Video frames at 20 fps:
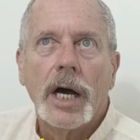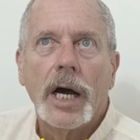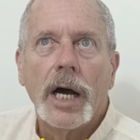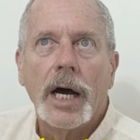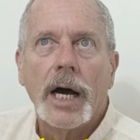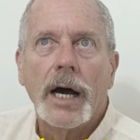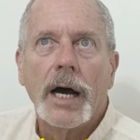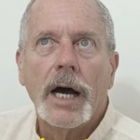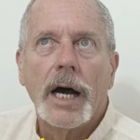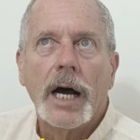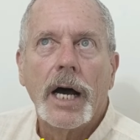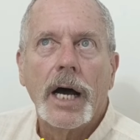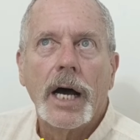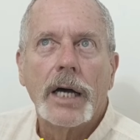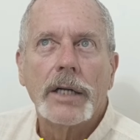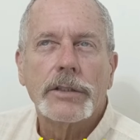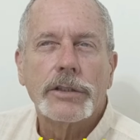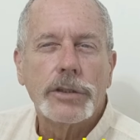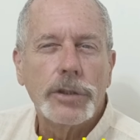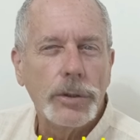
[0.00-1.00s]

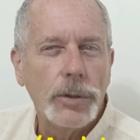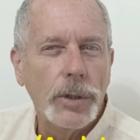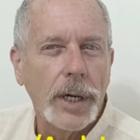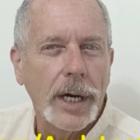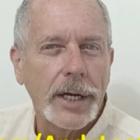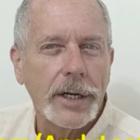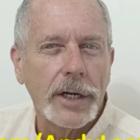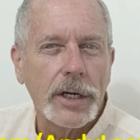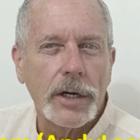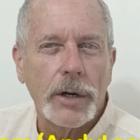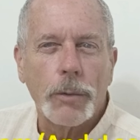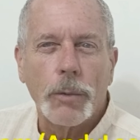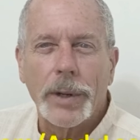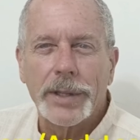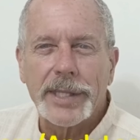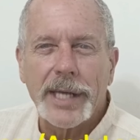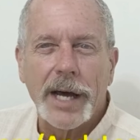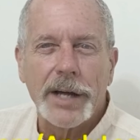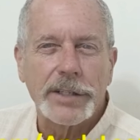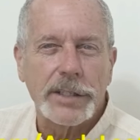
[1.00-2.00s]
or
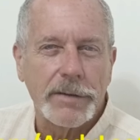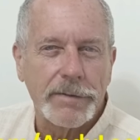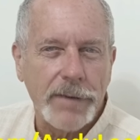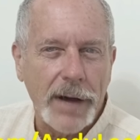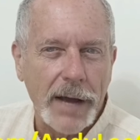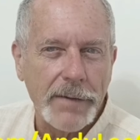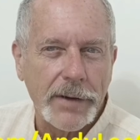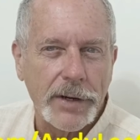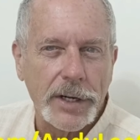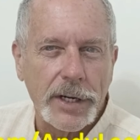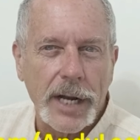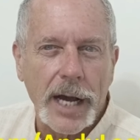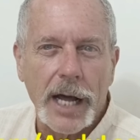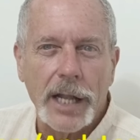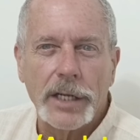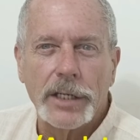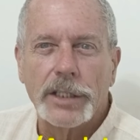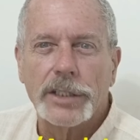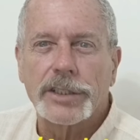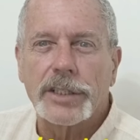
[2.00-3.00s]

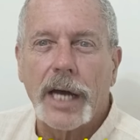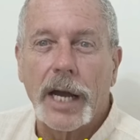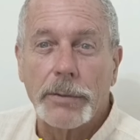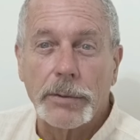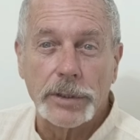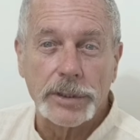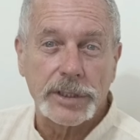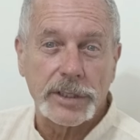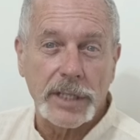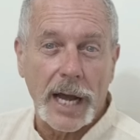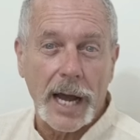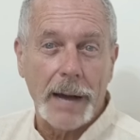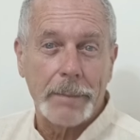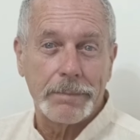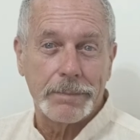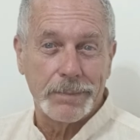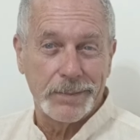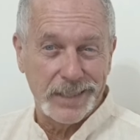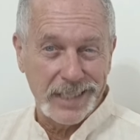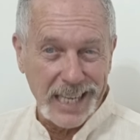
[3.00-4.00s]
$1,500, I will
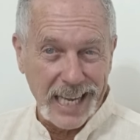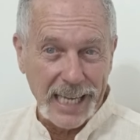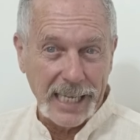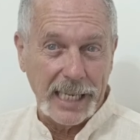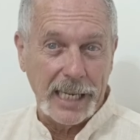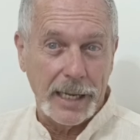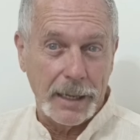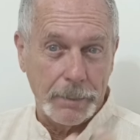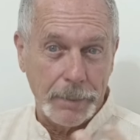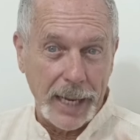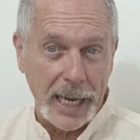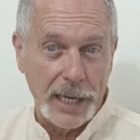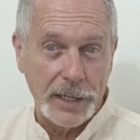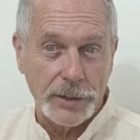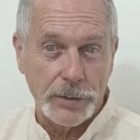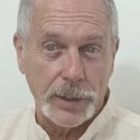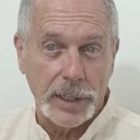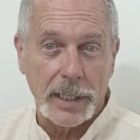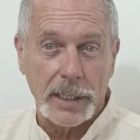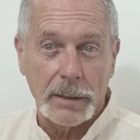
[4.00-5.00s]
stop taking
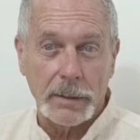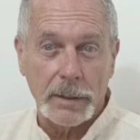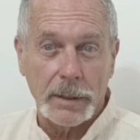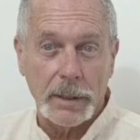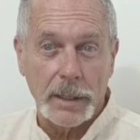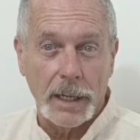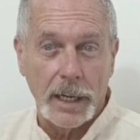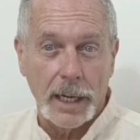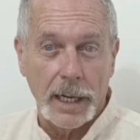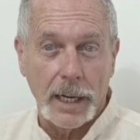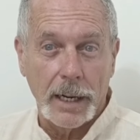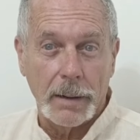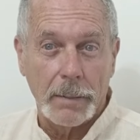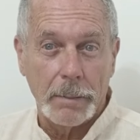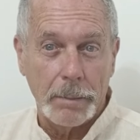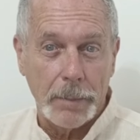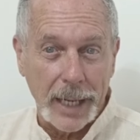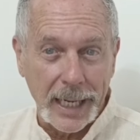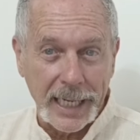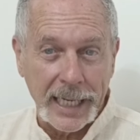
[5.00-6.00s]
Patreon
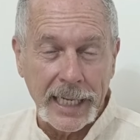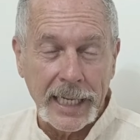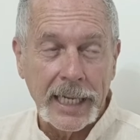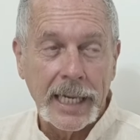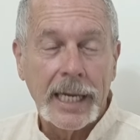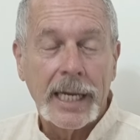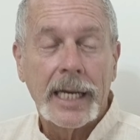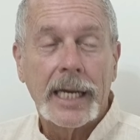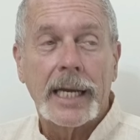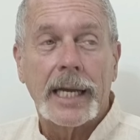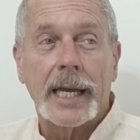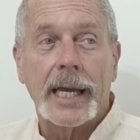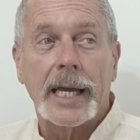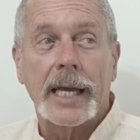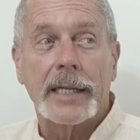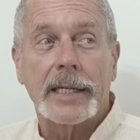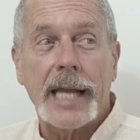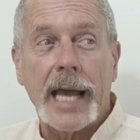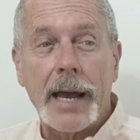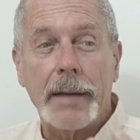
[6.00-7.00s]
money.
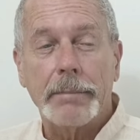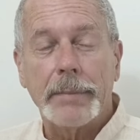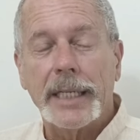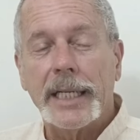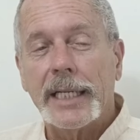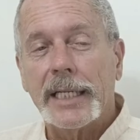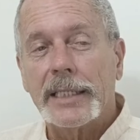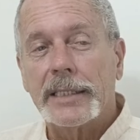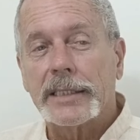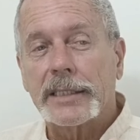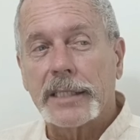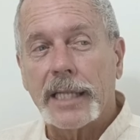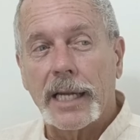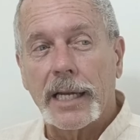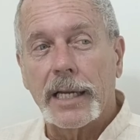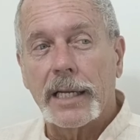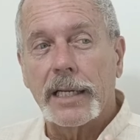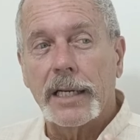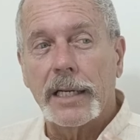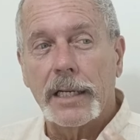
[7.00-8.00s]
And that means
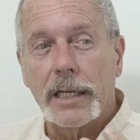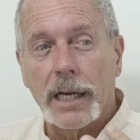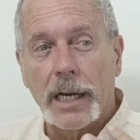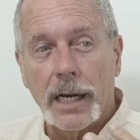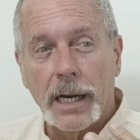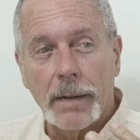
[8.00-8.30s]
that